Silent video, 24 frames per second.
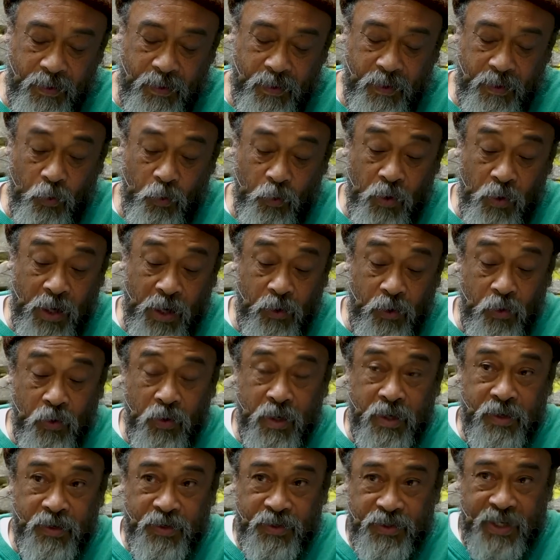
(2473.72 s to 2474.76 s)
The one who
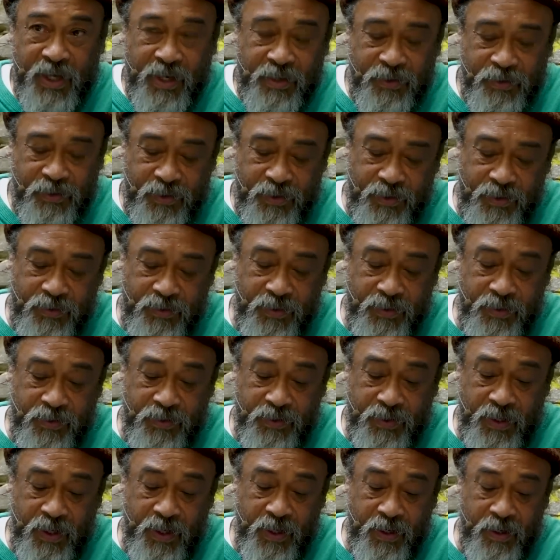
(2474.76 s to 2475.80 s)
understands this is
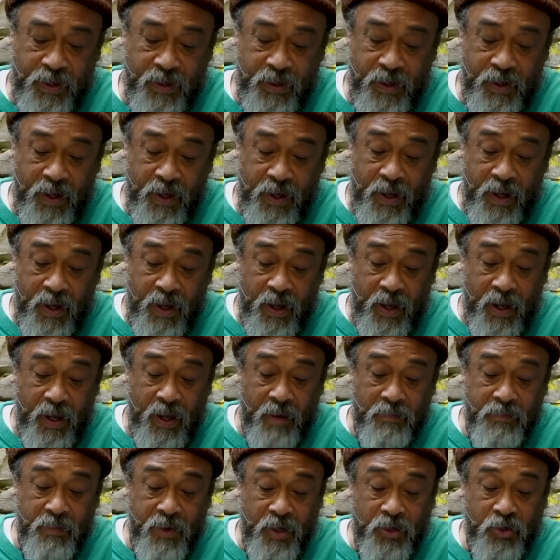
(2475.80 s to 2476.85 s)
saying, am
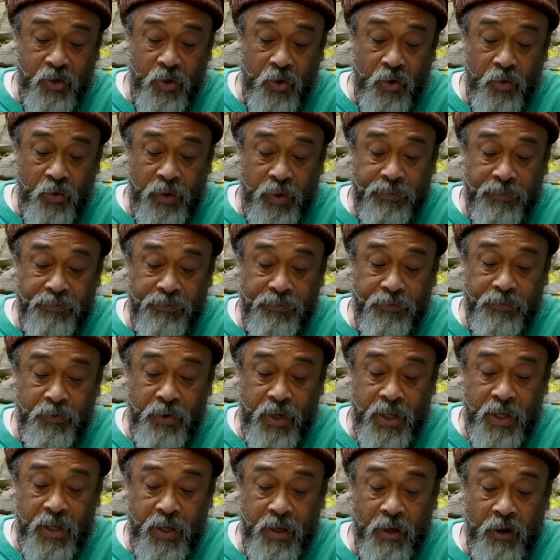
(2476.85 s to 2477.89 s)
um, not only
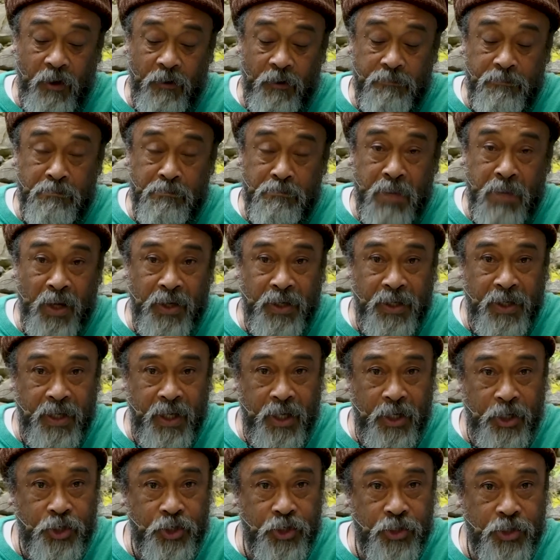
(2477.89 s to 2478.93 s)
free of
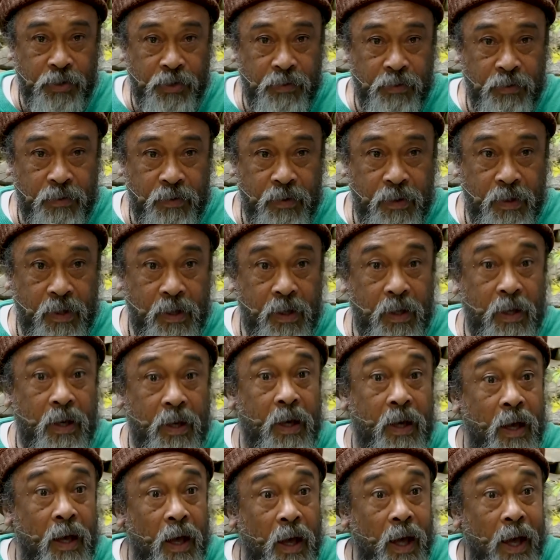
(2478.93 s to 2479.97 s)
bondage
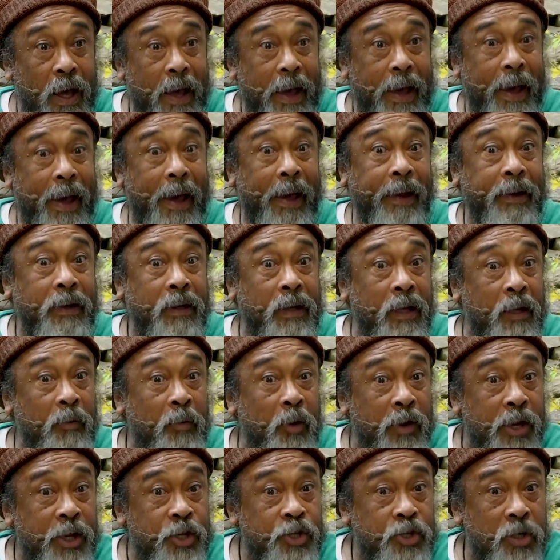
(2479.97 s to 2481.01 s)
and
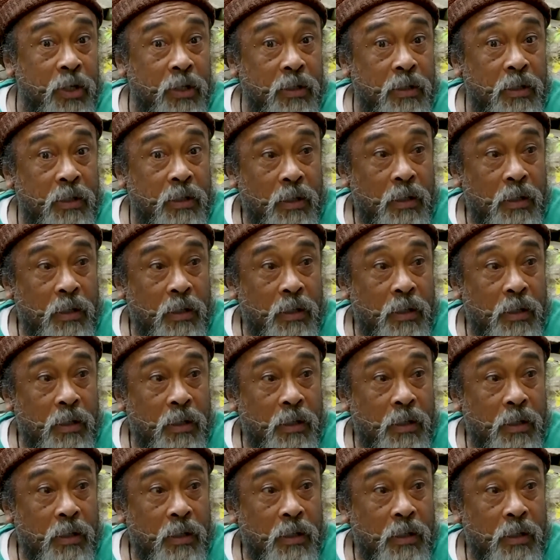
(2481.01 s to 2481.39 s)
liberation.